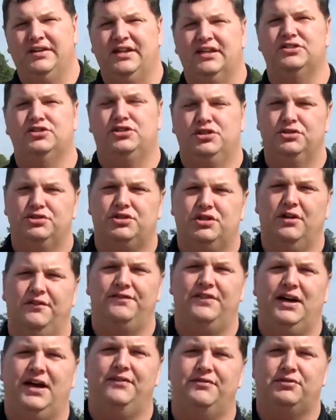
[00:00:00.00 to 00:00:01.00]
Again, that's
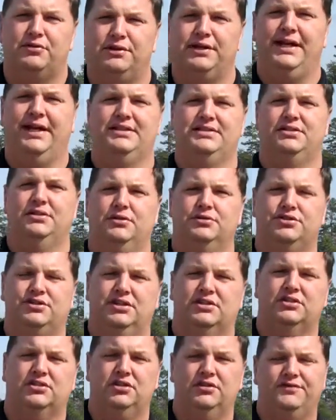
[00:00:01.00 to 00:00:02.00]

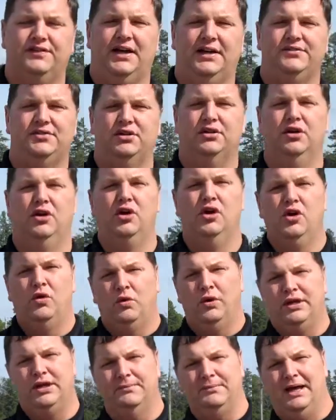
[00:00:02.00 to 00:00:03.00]

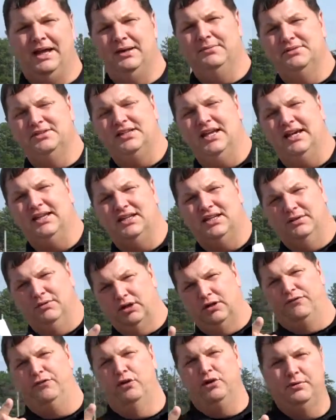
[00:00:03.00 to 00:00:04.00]
205-380-6250. William, my name is Nathan. I
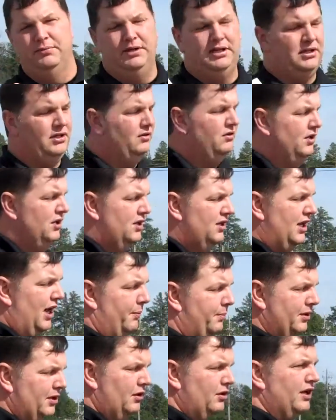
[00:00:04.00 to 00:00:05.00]
look forward to meeting you,
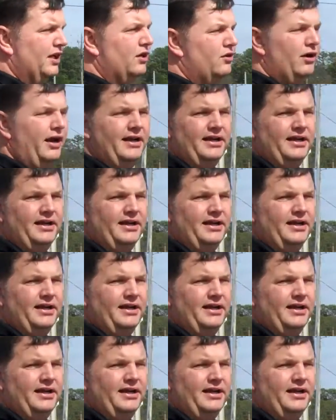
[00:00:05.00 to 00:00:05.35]
helping you get a